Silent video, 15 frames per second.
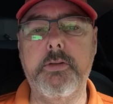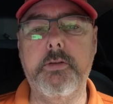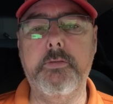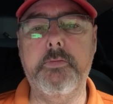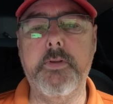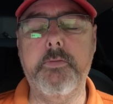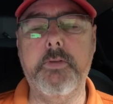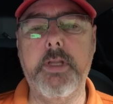to
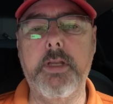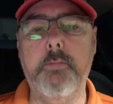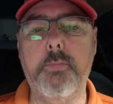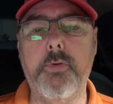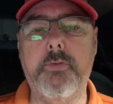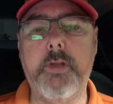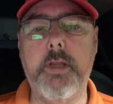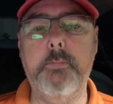
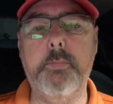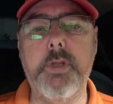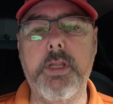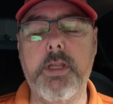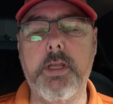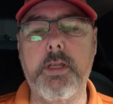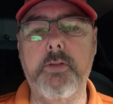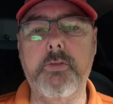15%
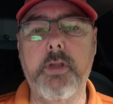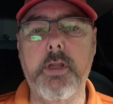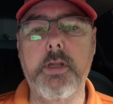because